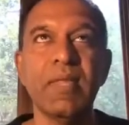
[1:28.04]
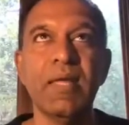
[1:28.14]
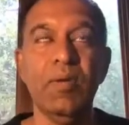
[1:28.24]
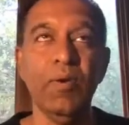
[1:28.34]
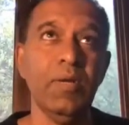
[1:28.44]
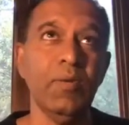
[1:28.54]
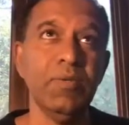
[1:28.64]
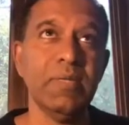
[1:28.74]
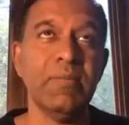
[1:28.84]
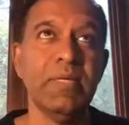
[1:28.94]
You can do
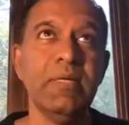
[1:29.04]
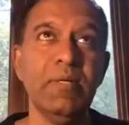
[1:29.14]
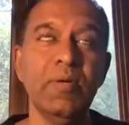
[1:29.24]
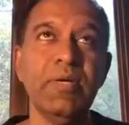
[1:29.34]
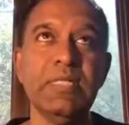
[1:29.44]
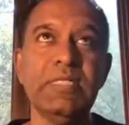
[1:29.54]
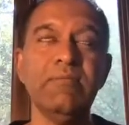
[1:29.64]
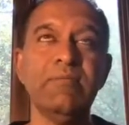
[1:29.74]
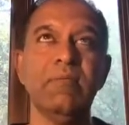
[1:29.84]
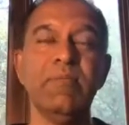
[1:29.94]
something, you can
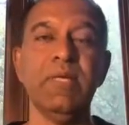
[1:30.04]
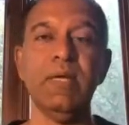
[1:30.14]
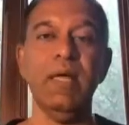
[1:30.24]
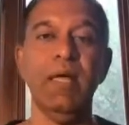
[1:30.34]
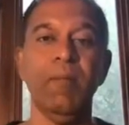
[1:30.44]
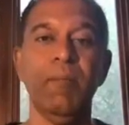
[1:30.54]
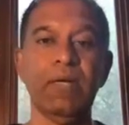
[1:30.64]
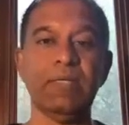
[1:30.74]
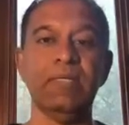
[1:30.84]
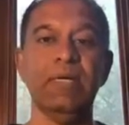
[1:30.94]
achieve something,
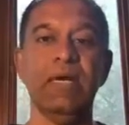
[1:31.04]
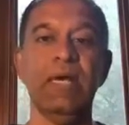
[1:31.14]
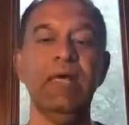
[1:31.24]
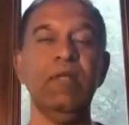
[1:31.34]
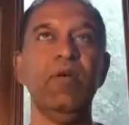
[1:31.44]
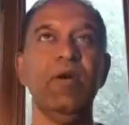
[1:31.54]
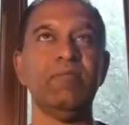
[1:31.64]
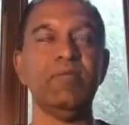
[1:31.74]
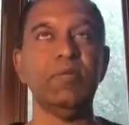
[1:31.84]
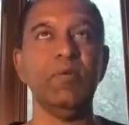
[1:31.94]
but you have
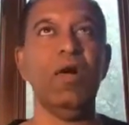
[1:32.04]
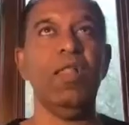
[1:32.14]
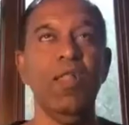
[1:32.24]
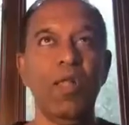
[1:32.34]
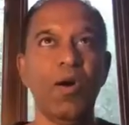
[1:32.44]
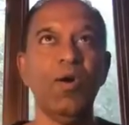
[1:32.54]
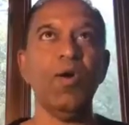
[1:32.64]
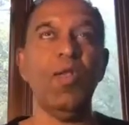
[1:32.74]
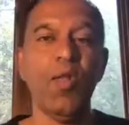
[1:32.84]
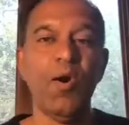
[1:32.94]
to go a long,
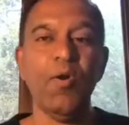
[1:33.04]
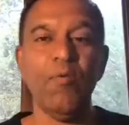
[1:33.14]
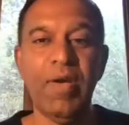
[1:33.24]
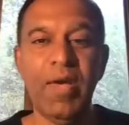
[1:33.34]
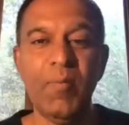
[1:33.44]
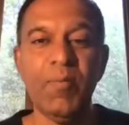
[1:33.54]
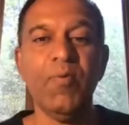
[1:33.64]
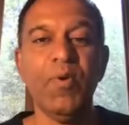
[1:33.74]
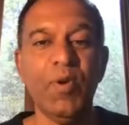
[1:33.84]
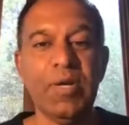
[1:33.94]
long way
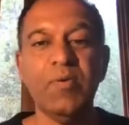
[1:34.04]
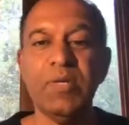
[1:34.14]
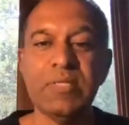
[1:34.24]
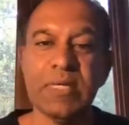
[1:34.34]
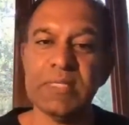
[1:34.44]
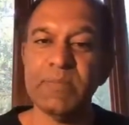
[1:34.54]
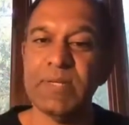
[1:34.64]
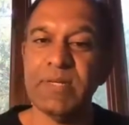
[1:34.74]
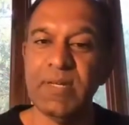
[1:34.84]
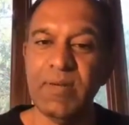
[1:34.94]
before you can reach
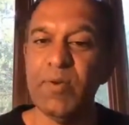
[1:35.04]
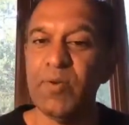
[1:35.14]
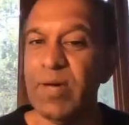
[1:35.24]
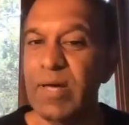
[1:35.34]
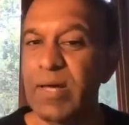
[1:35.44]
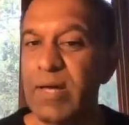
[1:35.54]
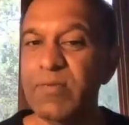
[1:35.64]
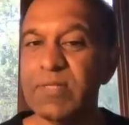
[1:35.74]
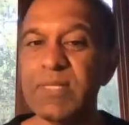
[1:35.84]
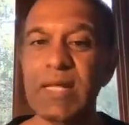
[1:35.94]
customer if
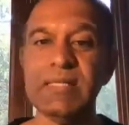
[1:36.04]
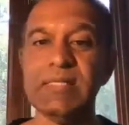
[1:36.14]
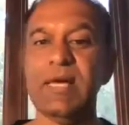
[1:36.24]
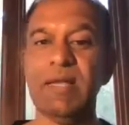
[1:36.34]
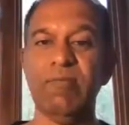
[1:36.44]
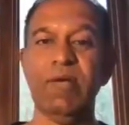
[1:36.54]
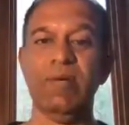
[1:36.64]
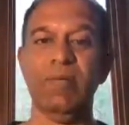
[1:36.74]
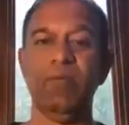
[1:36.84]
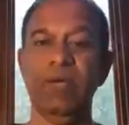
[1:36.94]
you slice that way,
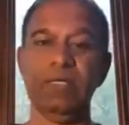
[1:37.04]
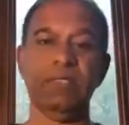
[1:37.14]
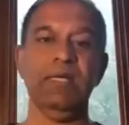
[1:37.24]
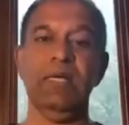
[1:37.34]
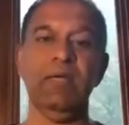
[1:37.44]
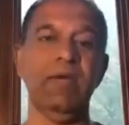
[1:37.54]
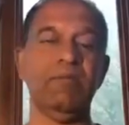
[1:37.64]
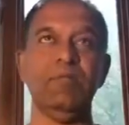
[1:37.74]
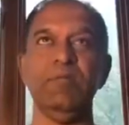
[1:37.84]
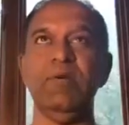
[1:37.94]
right? You
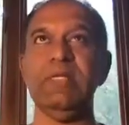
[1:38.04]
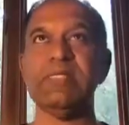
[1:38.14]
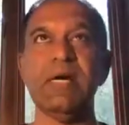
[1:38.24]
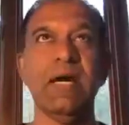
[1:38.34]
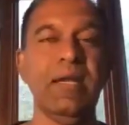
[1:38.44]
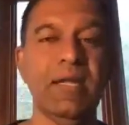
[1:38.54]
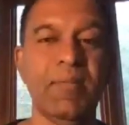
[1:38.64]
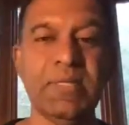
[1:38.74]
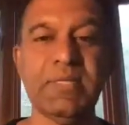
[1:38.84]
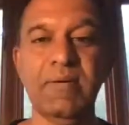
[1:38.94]
have to do entire
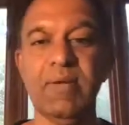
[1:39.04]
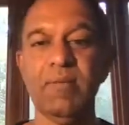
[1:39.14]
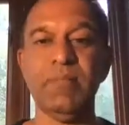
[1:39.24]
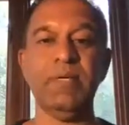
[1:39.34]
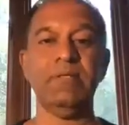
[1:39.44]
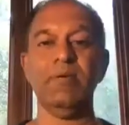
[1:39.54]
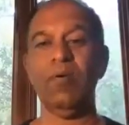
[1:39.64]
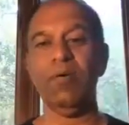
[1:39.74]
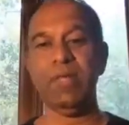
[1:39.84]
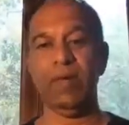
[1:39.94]
database development,
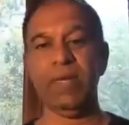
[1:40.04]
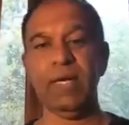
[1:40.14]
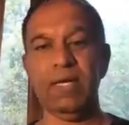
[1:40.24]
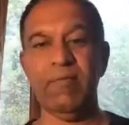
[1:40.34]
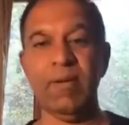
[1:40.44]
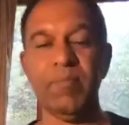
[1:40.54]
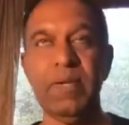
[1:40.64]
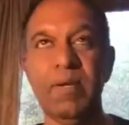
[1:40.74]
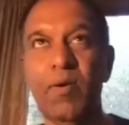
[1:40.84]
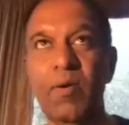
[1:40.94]
all the API
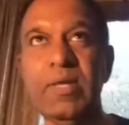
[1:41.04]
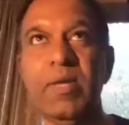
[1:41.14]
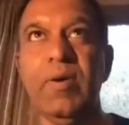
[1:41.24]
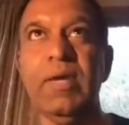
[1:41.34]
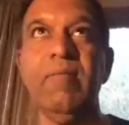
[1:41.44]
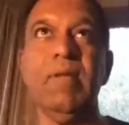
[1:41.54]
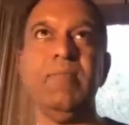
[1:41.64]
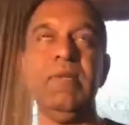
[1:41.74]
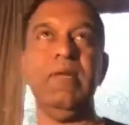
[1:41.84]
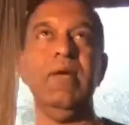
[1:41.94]
development, all the UI
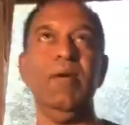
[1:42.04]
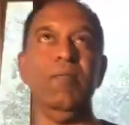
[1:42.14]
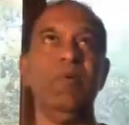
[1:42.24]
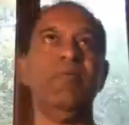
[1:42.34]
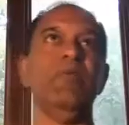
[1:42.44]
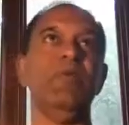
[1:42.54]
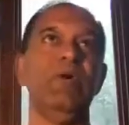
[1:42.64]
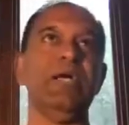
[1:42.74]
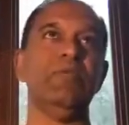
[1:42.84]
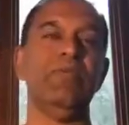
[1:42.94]
development before you
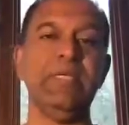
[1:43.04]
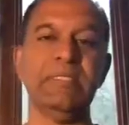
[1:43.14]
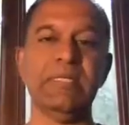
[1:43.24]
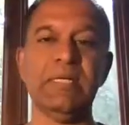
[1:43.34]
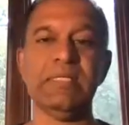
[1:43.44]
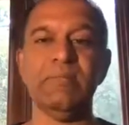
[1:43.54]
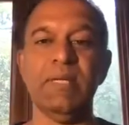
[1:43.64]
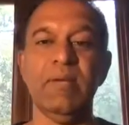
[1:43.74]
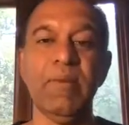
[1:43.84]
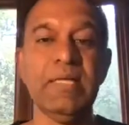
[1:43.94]
actually reach the customer.
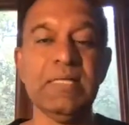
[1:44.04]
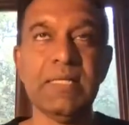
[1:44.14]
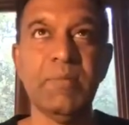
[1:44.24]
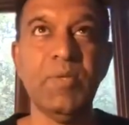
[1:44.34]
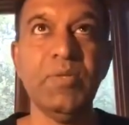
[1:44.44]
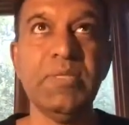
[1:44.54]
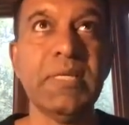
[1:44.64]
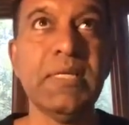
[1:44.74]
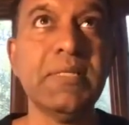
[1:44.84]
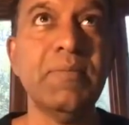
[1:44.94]
And by the time you reach the
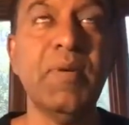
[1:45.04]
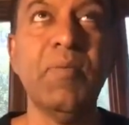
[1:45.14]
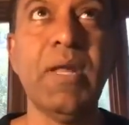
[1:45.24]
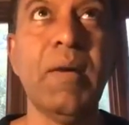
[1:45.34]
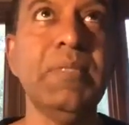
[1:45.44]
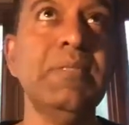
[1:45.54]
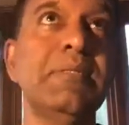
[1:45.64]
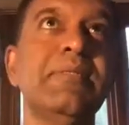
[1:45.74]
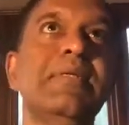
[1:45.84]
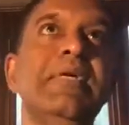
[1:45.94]
customer, what
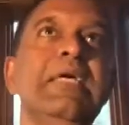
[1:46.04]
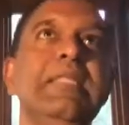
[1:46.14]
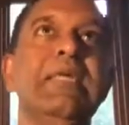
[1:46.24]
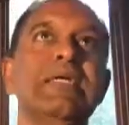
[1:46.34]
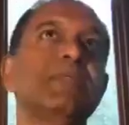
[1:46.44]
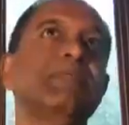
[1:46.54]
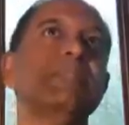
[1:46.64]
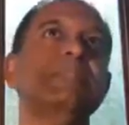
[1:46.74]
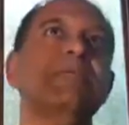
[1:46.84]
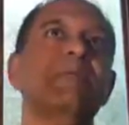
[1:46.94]
happens? The customer
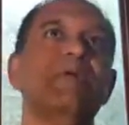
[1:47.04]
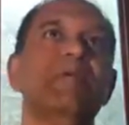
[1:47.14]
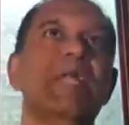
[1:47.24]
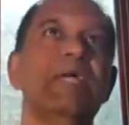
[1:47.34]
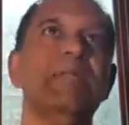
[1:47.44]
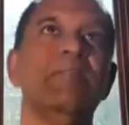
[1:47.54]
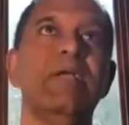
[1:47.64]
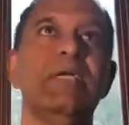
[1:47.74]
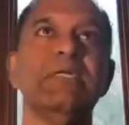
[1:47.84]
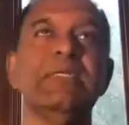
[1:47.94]
says, I'm not going to like the
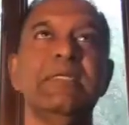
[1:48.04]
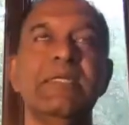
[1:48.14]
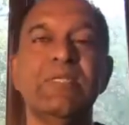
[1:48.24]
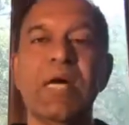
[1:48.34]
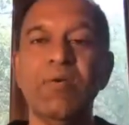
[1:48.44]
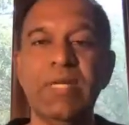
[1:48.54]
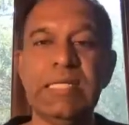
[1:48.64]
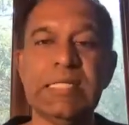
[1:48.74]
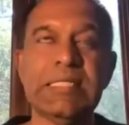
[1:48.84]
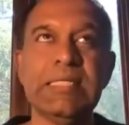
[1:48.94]
product. It's
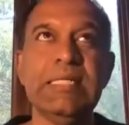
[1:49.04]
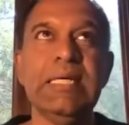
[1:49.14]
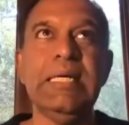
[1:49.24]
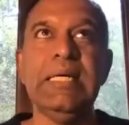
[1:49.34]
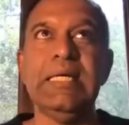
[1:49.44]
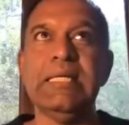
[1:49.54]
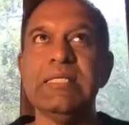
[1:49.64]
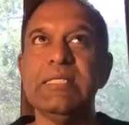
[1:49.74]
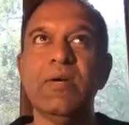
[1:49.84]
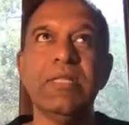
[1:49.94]
outdated.
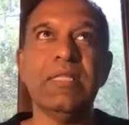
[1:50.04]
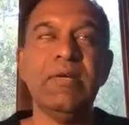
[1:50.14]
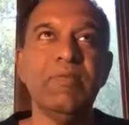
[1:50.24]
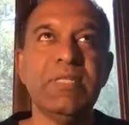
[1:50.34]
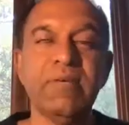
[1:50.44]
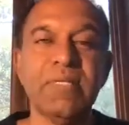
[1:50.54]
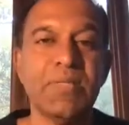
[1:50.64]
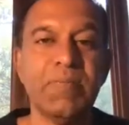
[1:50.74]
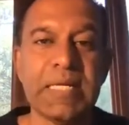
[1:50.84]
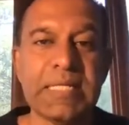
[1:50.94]
This is not the thing which I'm
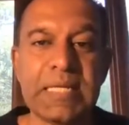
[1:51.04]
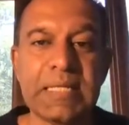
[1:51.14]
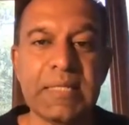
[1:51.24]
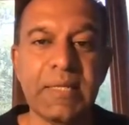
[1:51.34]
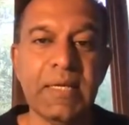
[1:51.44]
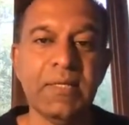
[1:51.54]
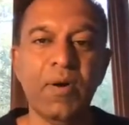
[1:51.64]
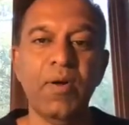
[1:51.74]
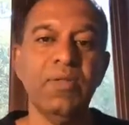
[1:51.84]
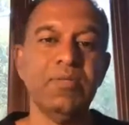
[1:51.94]
expecting, right?
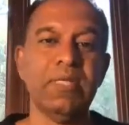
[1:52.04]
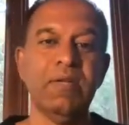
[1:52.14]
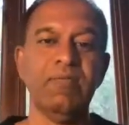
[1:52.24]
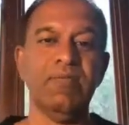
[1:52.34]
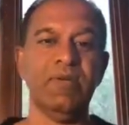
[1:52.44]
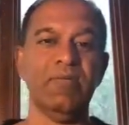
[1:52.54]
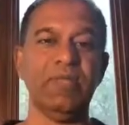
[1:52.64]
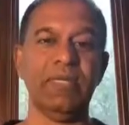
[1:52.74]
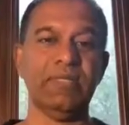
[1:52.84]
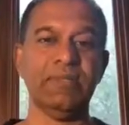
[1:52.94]
All those kind of wonderful
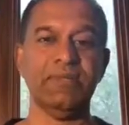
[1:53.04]
things.